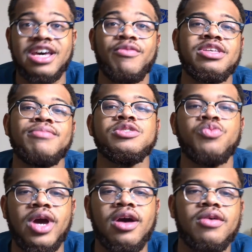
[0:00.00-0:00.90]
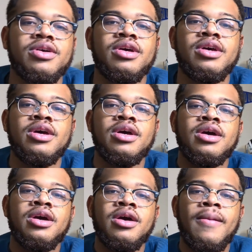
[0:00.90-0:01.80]
with them as well.
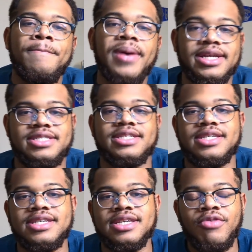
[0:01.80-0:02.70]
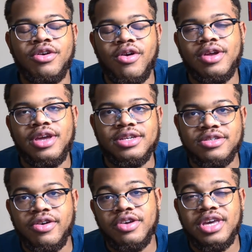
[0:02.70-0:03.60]
But regarding
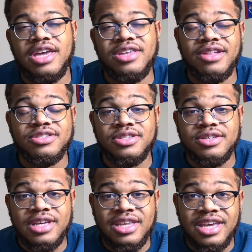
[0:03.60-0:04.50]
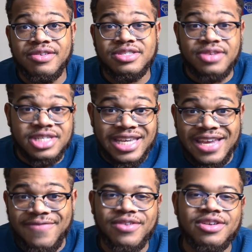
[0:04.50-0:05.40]
Sargeant and Nicholas
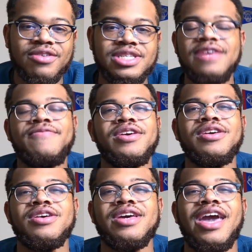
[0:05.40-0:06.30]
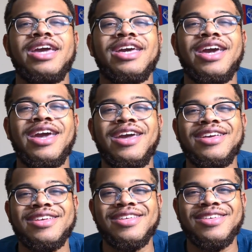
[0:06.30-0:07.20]
Latifi, aka